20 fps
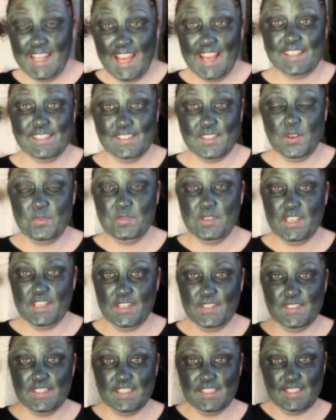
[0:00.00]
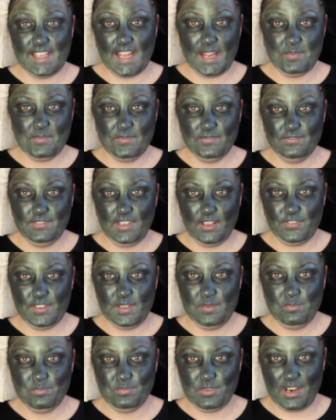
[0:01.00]
yes, I'm going to use the same
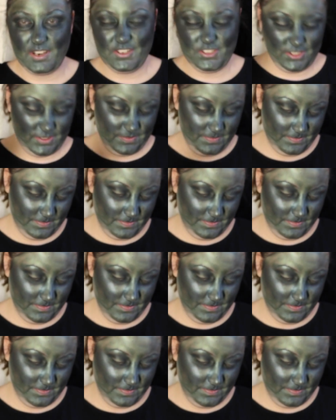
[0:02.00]
fluffy brush.